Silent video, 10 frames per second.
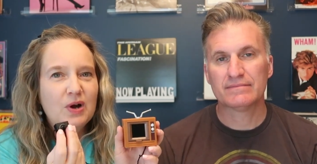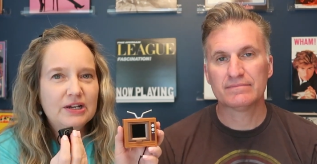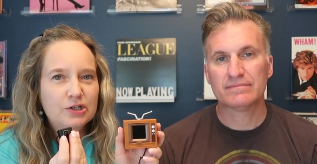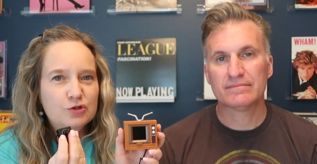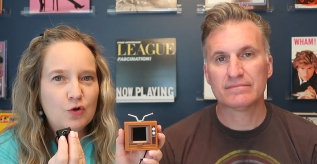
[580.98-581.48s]

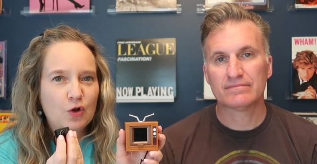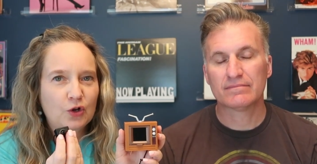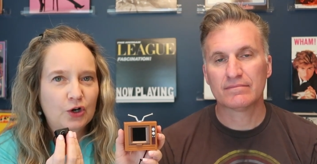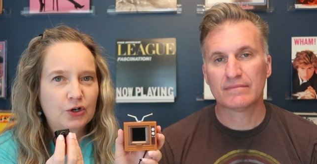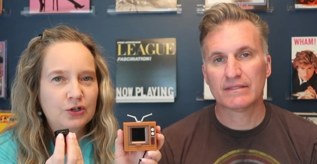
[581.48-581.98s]
Speaker 1: one
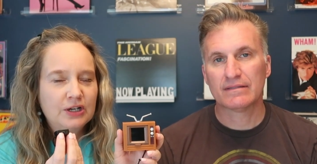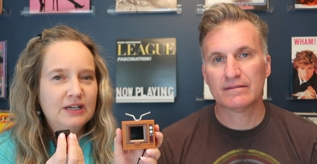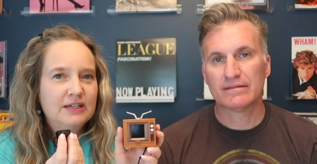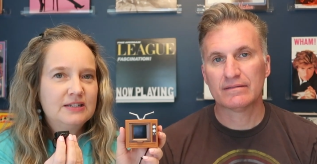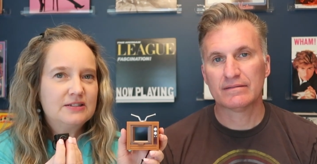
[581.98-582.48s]
controller.
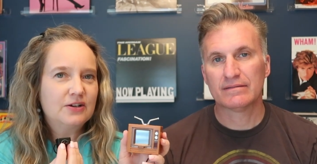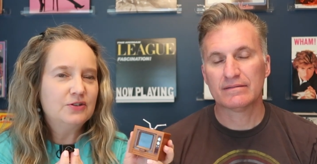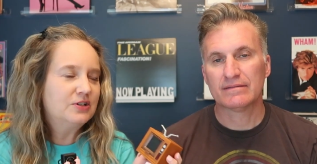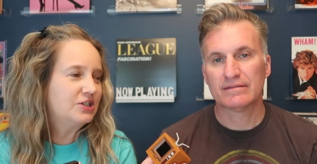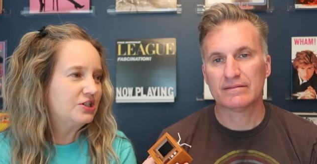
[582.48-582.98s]
So
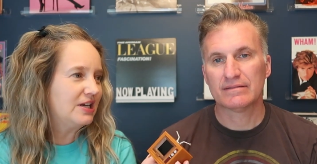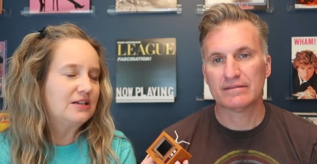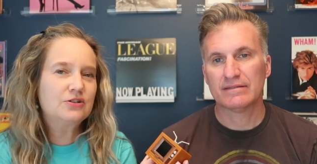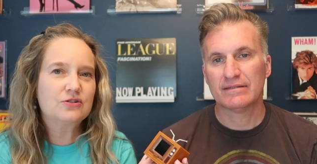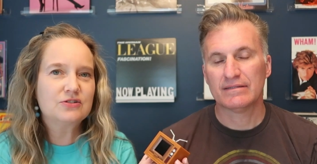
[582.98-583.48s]
you could just
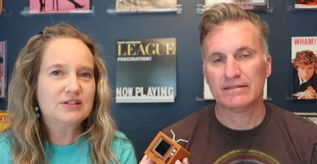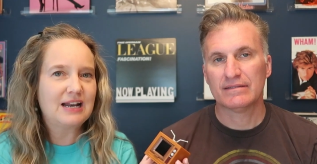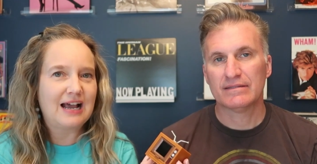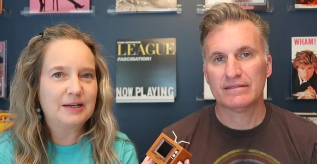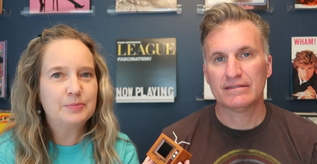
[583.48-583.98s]
take turns
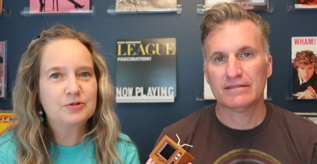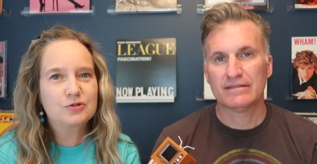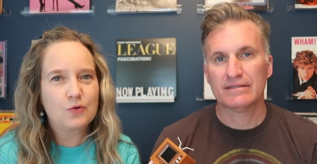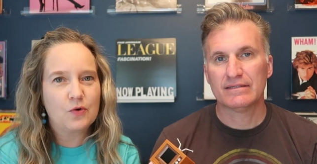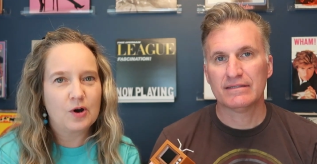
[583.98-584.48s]
and add up your
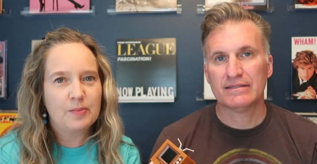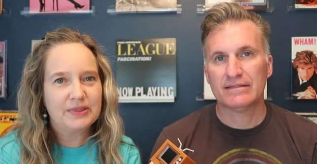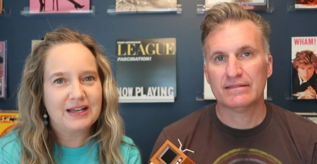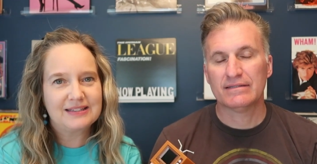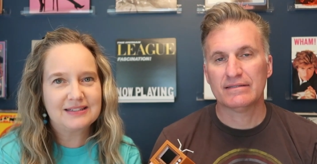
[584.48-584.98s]
score,
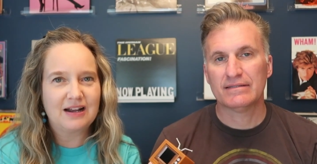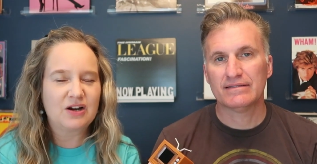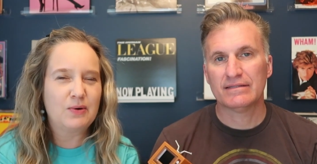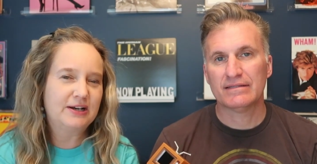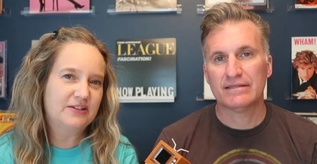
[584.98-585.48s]
but that's
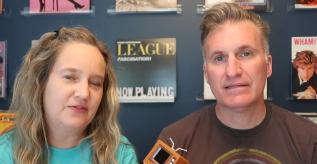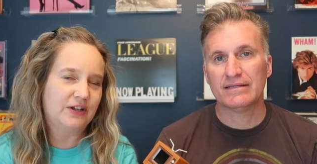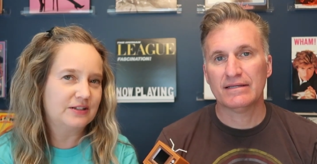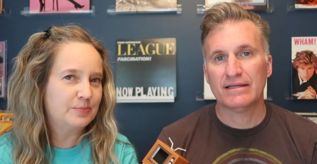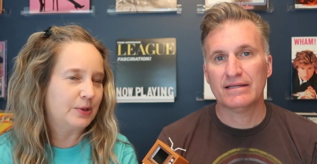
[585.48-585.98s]
not quite as
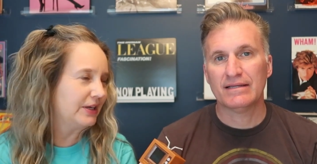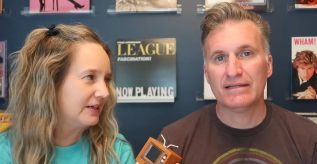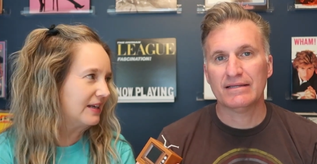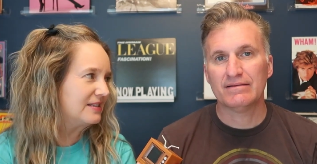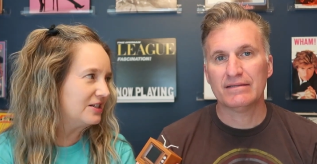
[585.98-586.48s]
fun as
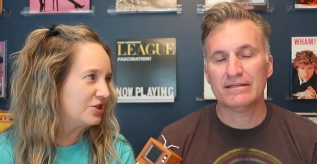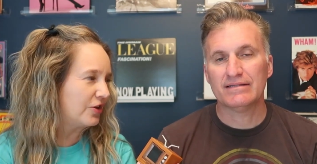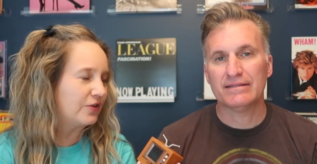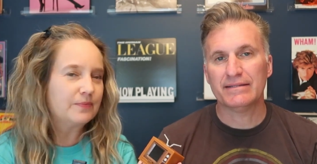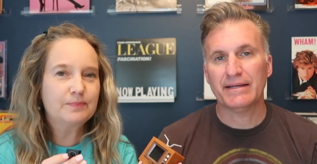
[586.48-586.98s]
playing against each
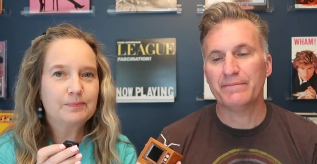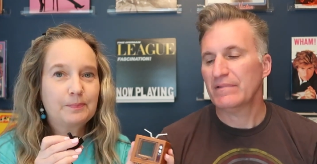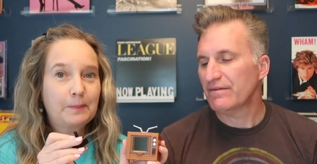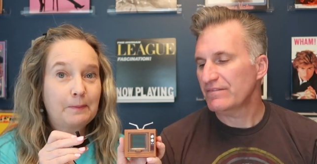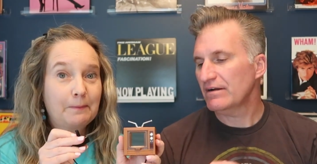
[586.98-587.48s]
other.
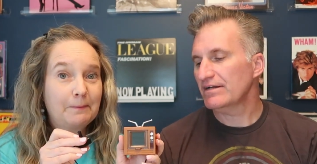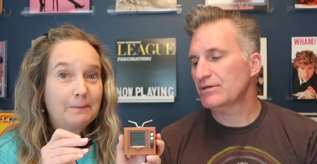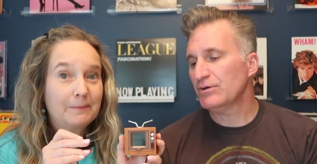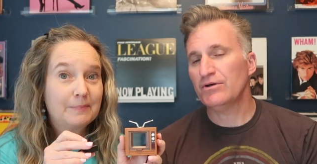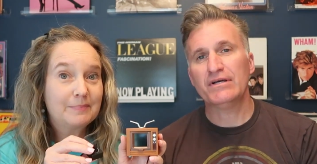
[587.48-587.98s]
Speaker 2: Yep. Very
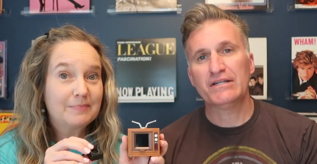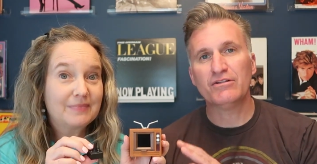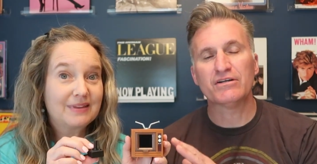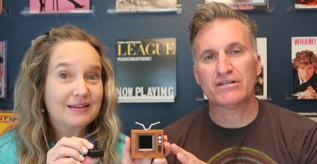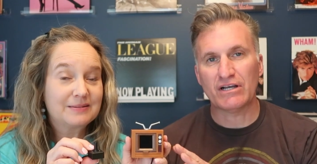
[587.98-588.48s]
cool.
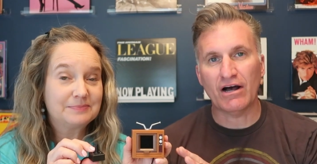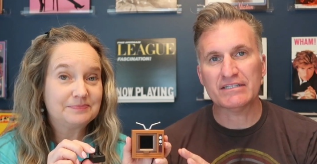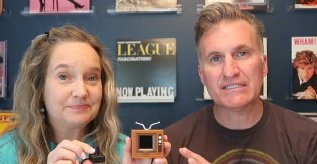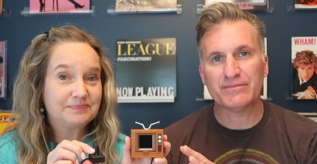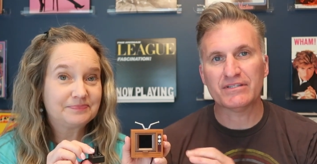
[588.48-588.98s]
It'll look
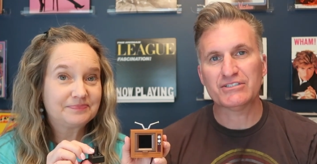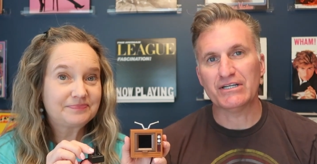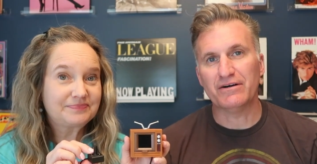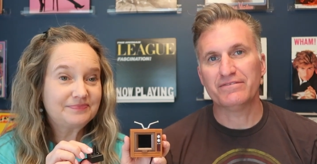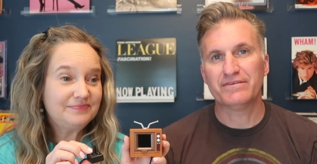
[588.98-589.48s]
awesome on the
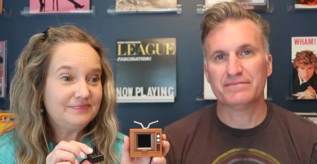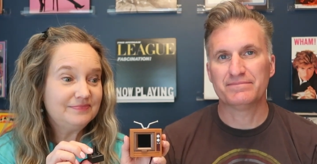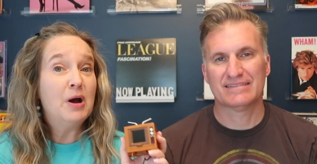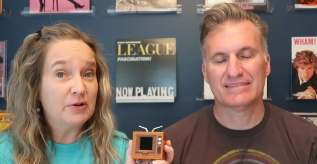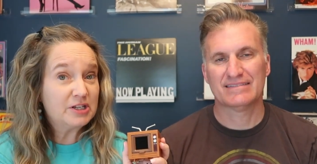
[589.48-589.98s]
shelf.
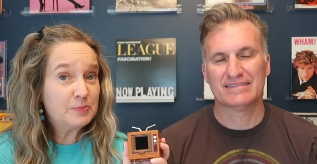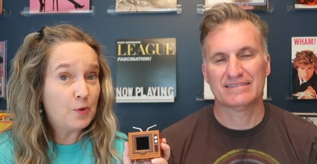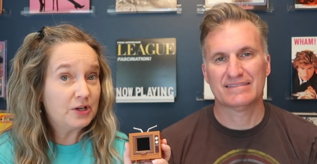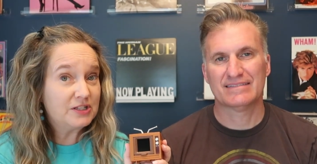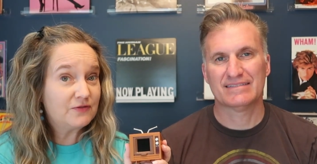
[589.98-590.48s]
Speaker 1: Bonus
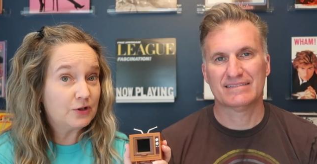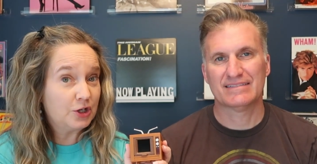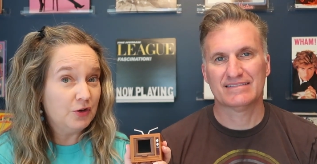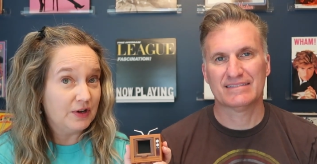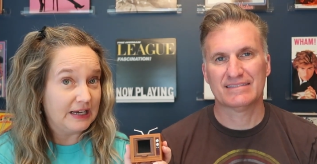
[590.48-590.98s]
points for
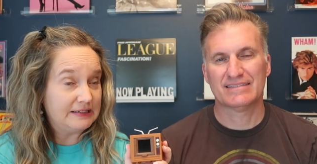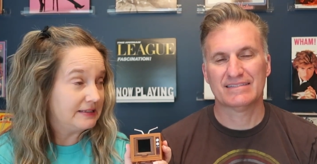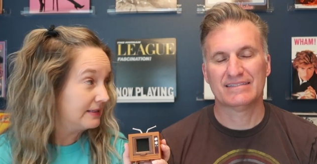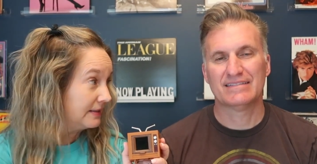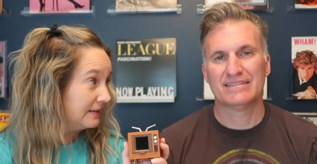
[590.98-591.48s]

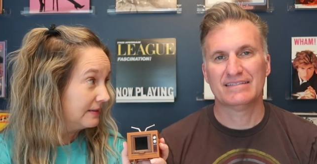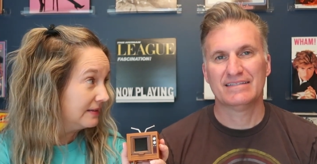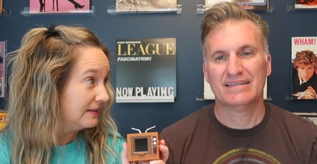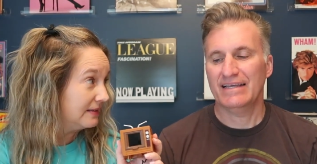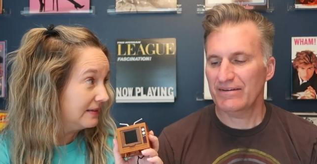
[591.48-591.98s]
cuteness.
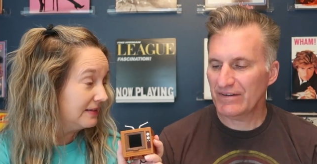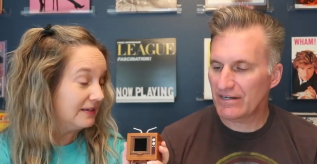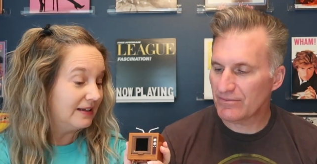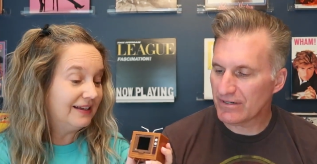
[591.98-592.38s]
Speaker 2: Yeah, very